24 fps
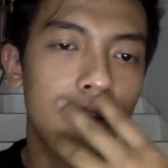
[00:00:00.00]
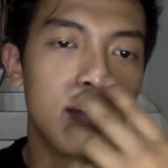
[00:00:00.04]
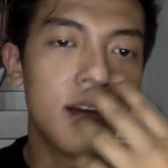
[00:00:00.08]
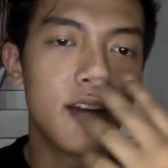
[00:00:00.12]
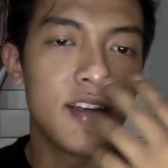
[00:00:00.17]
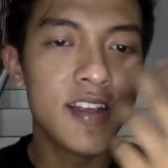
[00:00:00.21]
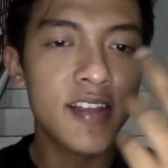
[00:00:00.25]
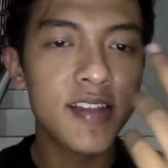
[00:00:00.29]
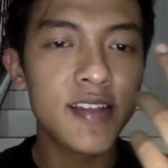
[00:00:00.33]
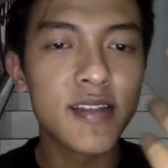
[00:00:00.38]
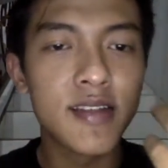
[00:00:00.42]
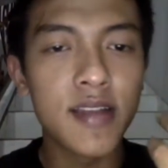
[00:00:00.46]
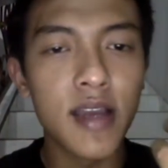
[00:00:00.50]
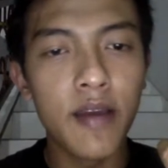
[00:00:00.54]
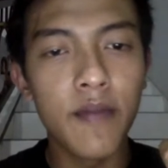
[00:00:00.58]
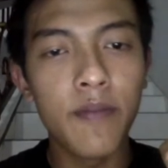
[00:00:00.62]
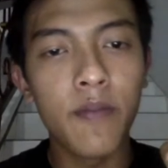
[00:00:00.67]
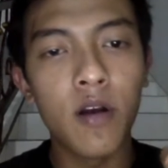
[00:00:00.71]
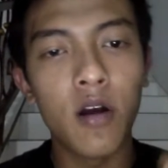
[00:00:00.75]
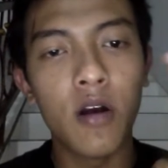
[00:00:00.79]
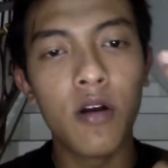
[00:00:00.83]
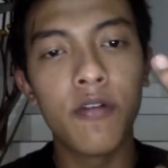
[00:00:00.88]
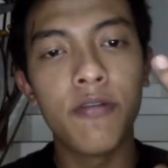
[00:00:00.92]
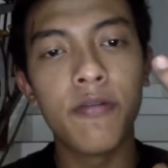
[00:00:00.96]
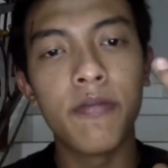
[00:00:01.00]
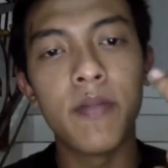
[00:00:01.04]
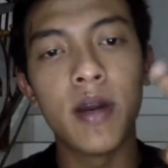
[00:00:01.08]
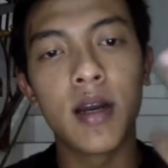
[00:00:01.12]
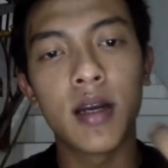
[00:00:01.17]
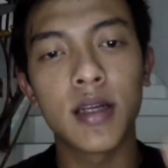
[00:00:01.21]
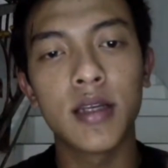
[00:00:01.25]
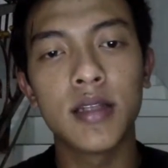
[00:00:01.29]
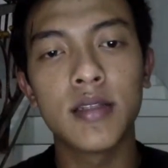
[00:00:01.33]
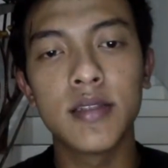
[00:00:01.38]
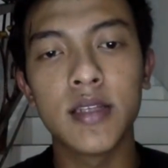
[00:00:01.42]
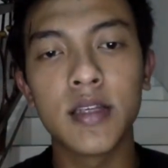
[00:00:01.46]
this type of
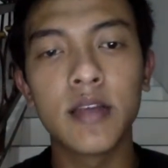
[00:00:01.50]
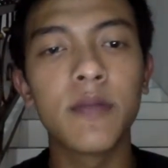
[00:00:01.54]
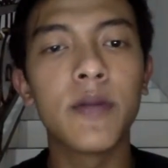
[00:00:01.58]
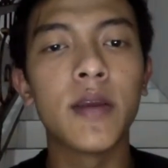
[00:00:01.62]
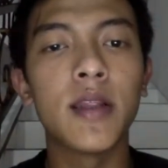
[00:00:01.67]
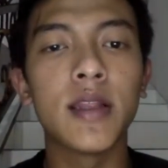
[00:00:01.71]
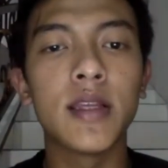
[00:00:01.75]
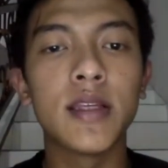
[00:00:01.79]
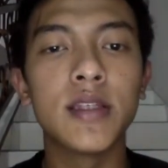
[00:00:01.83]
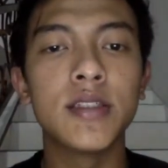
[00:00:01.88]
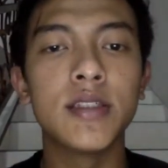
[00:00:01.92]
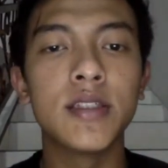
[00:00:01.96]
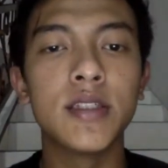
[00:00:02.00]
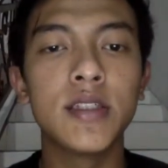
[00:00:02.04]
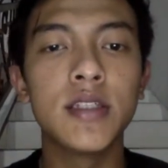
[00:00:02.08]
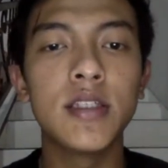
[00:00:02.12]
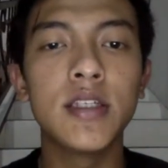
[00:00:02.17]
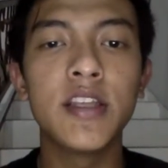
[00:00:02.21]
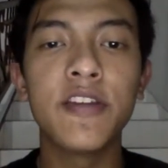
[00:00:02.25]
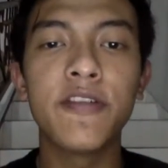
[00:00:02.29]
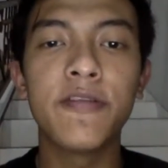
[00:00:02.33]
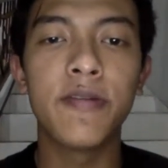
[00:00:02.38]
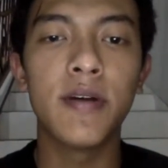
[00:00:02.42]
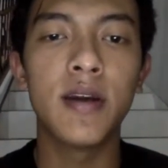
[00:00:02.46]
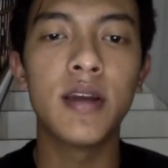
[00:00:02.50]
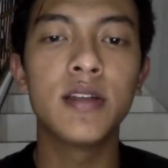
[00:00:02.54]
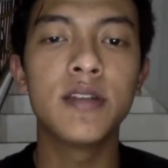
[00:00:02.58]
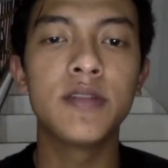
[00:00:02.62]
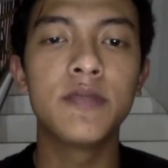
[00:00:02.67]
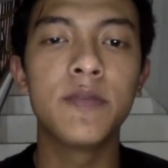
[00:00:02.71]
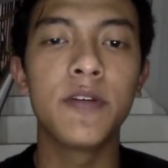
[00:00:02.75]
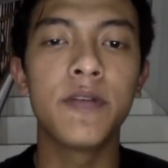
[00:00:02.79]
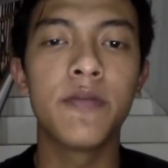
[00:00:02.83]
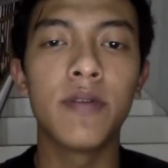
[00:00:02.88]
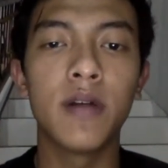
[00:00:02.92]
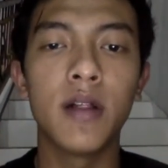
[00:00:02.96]
market segmentation divides
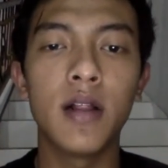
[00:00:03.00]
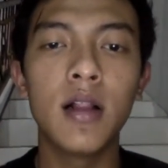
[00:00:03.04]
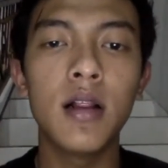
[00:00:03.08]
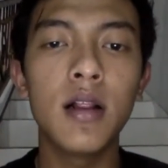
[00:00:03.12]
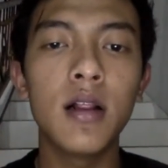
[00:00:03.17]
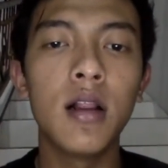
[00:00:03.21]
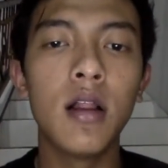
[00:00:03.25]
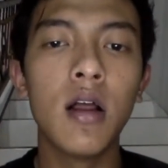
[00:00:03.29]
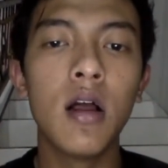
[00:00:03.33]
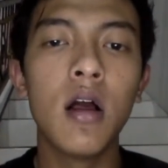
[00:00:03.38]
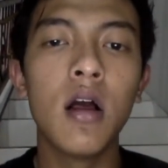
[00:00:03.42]
people